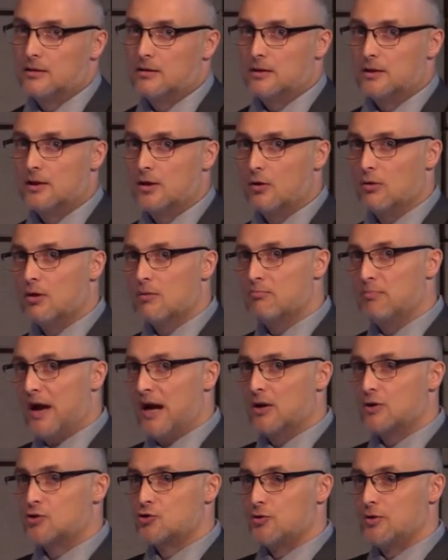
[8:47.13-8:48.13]
you know, on
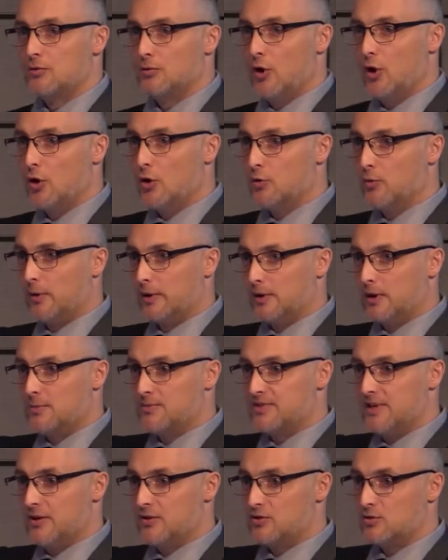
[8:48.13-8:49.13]
Boundary Road where it
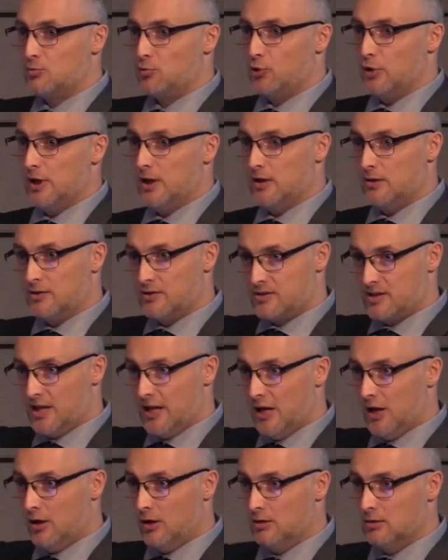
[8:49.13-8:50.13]
comes down to Marine, there's the
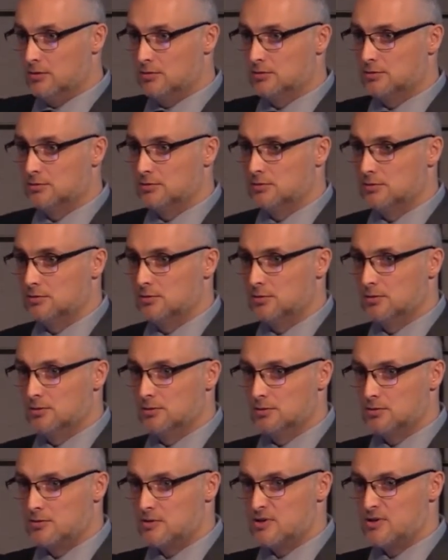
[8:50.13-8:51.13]
hill.
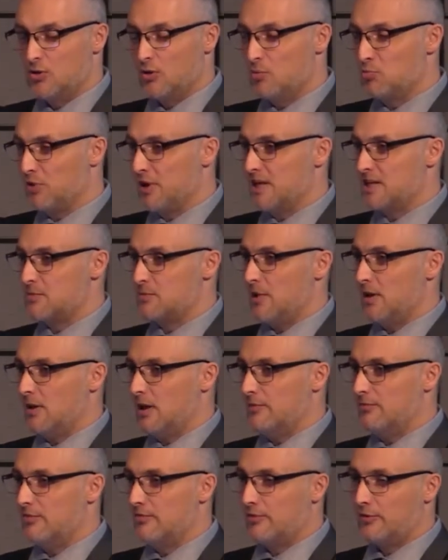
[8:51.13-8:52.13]
It's the only place in my
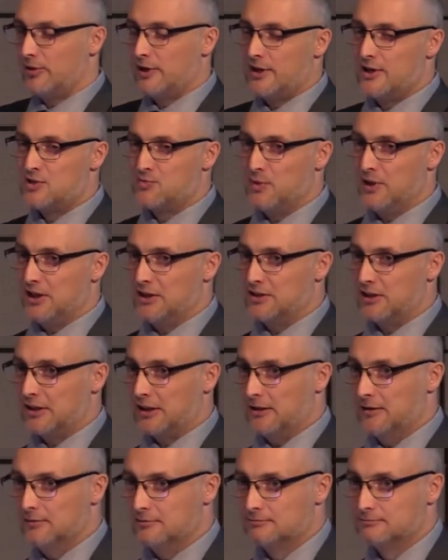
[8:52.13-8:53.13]
life I've ever had a speeding
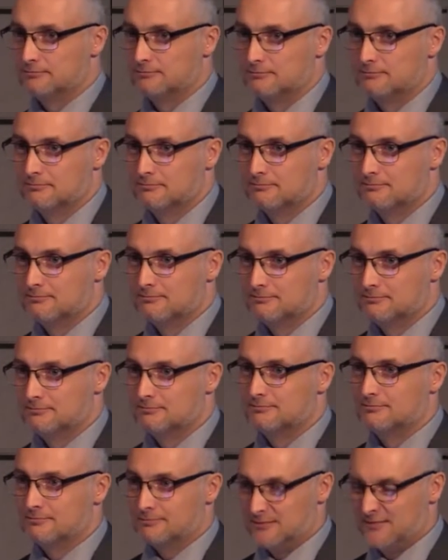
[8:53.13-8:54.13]
ticket.
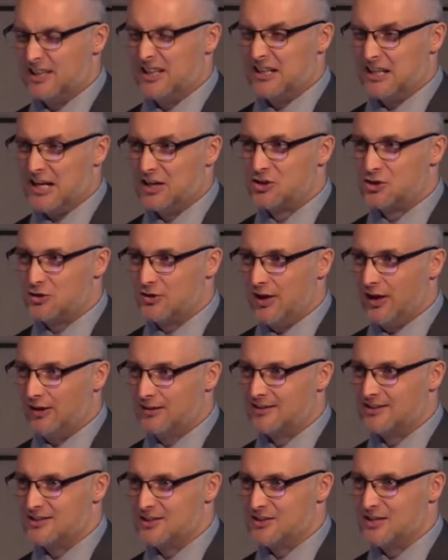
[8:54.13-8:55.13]
And they get you there
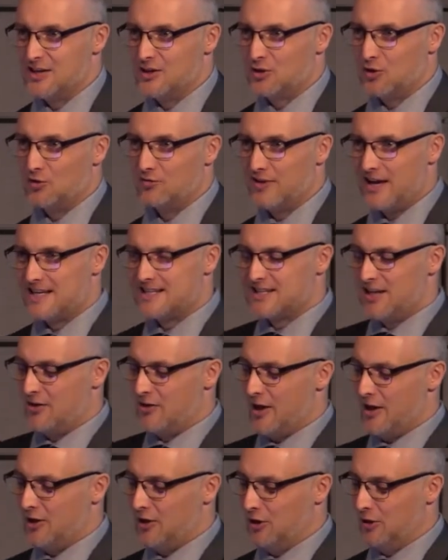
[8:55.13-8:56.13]
because you tend to go fast down
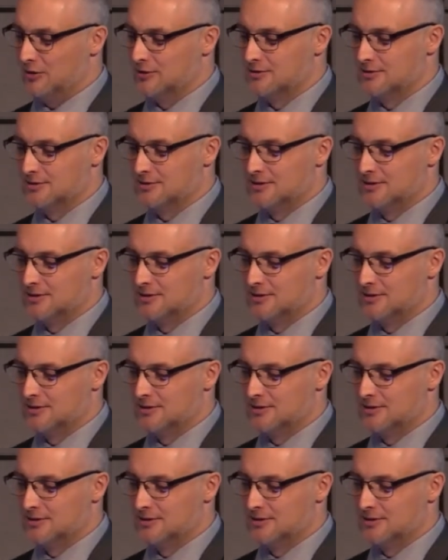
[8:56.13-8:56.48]
that hill.